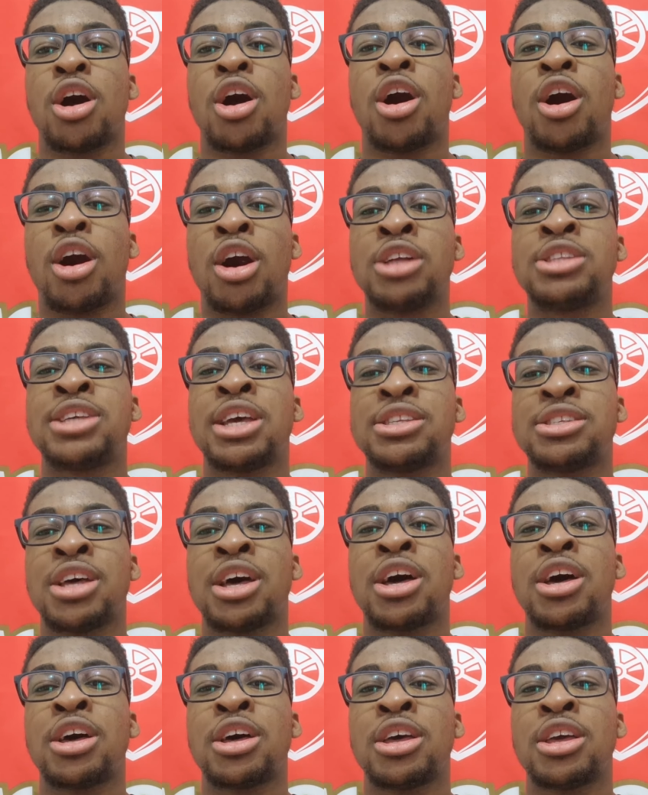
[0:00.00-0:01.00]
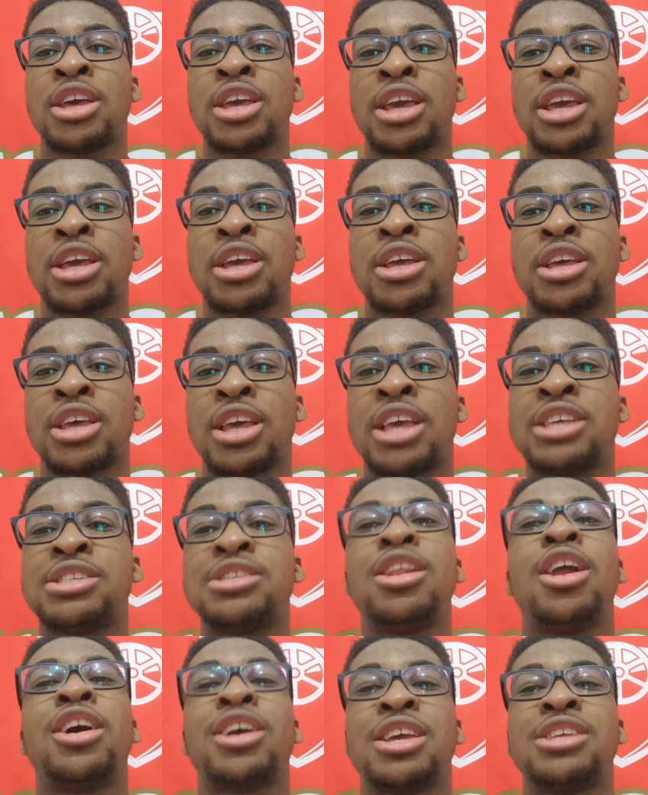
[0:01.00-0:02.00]
Arteta
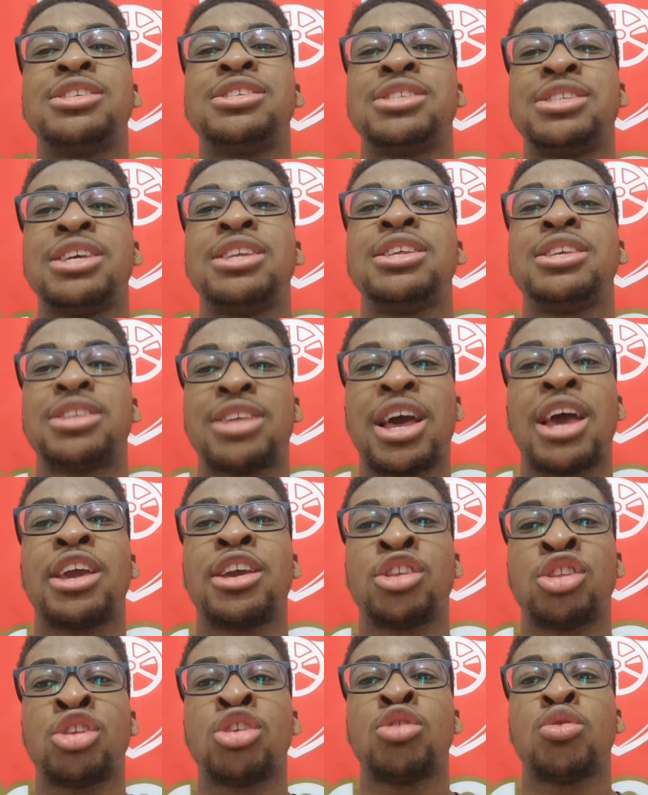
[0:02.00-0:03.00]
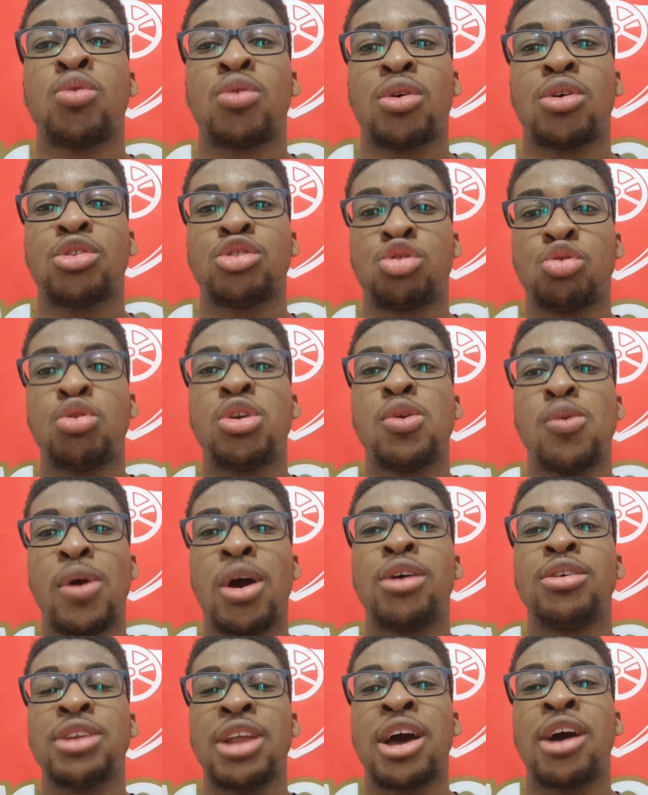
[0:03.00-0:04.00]
is lucky to see this guy doing
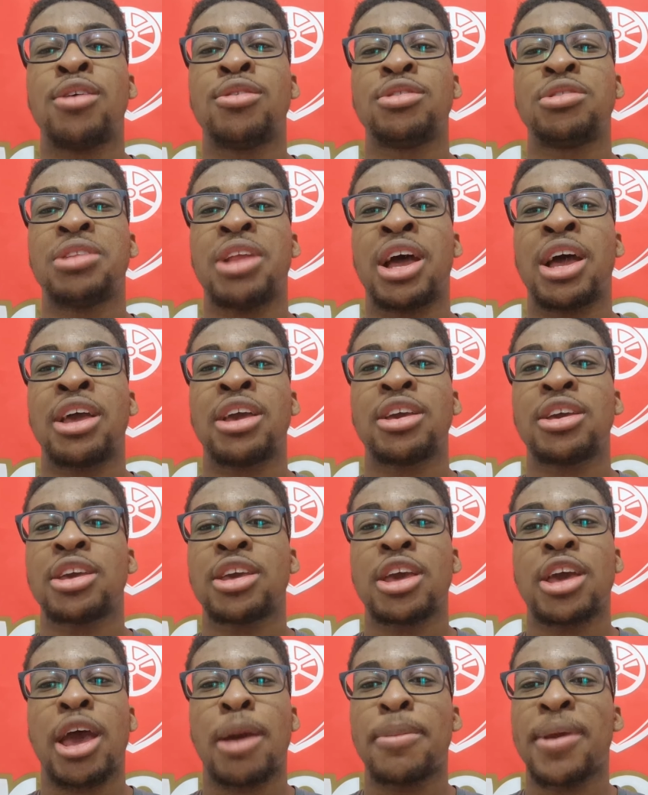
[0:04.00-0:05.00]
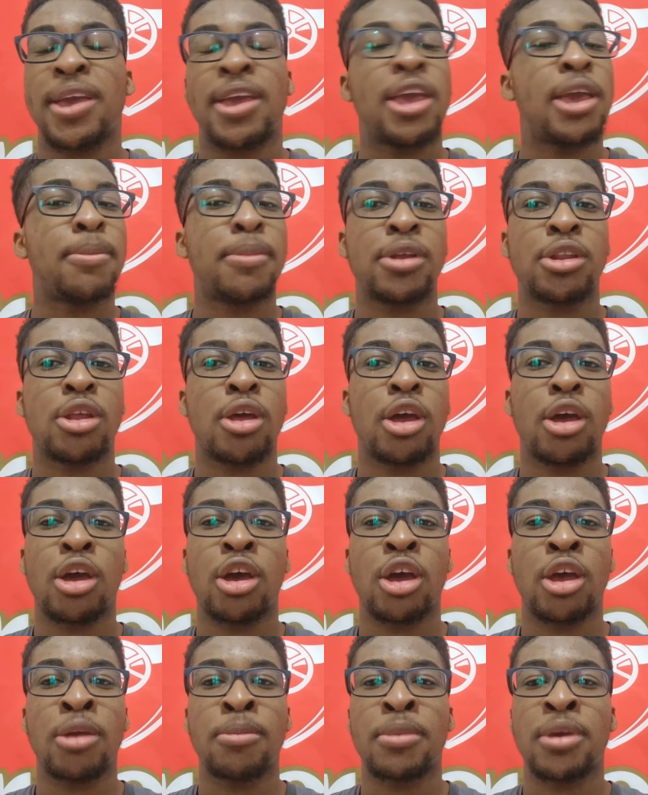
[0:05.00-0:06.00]
well now. That I bet him and
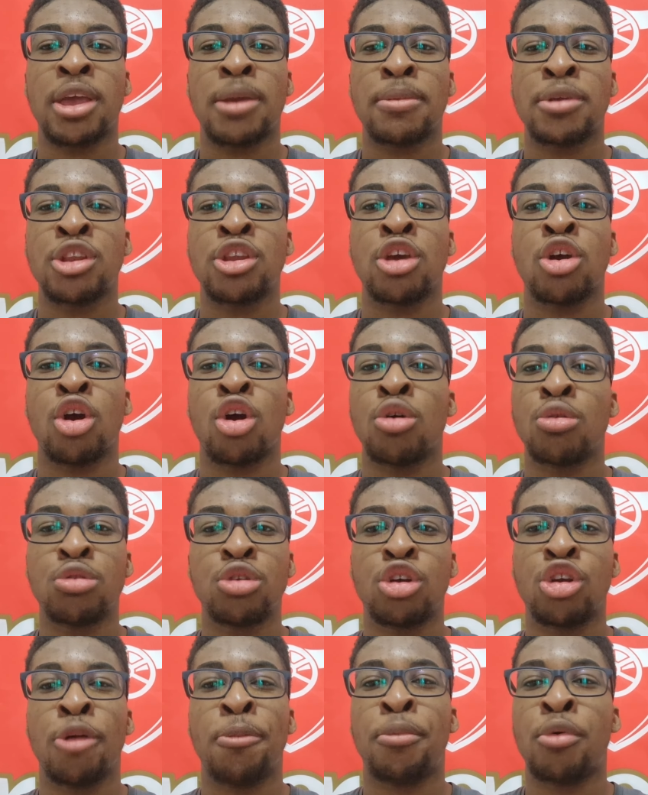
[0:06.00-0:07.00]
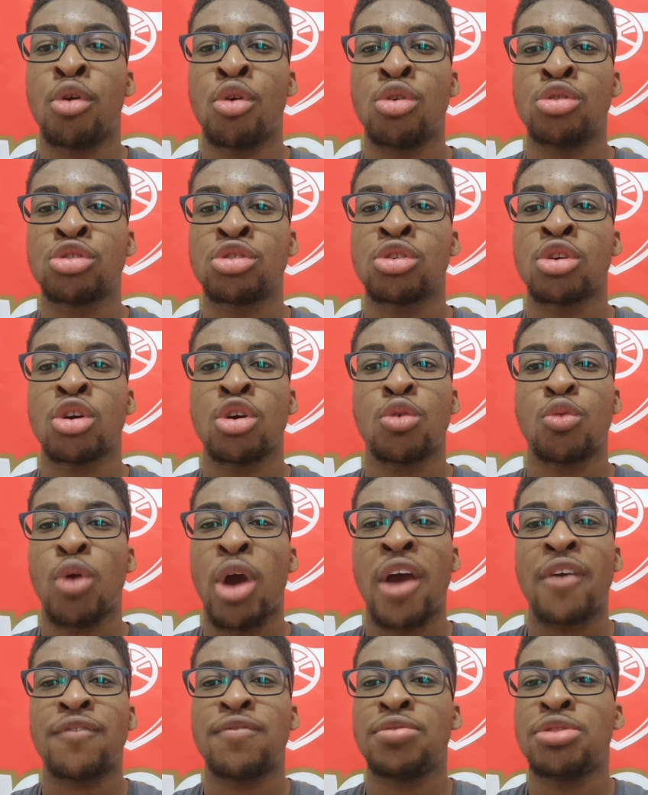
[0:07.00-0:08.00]
the owner, the board,
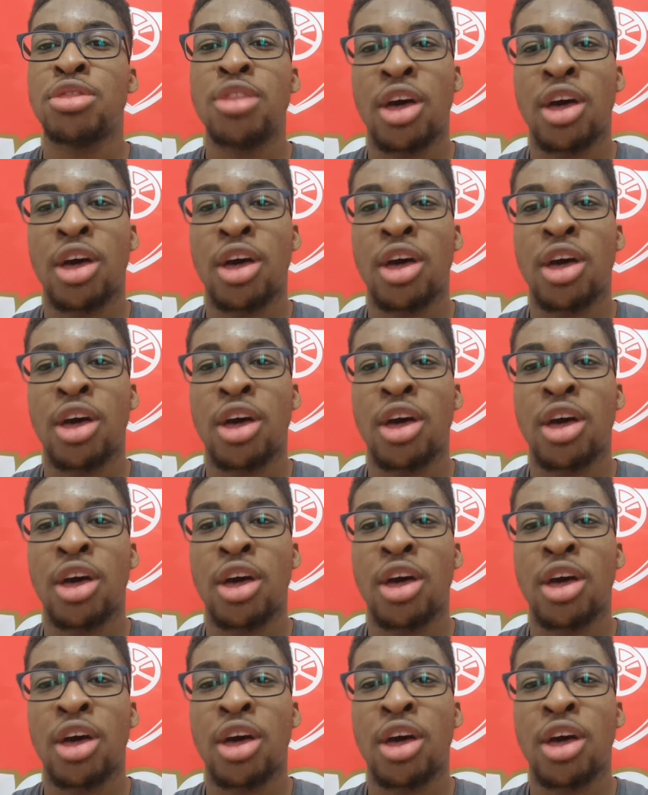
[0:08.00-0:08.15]
will have